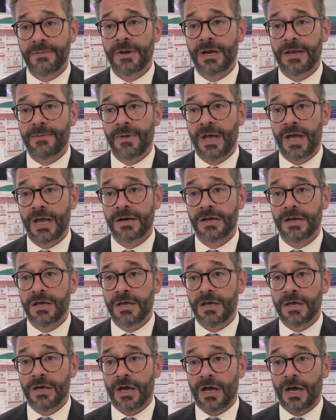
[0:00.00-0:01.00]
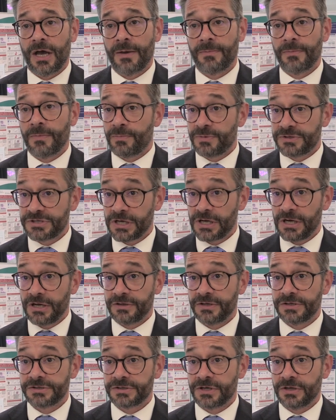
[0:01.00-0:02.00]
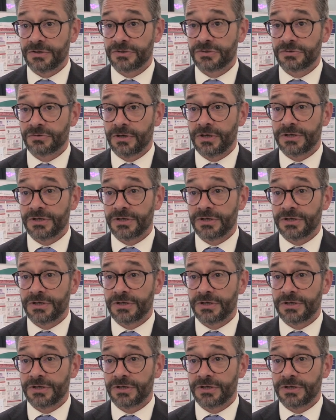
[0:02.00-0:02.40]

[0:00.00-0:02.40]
many men, particularly in this country.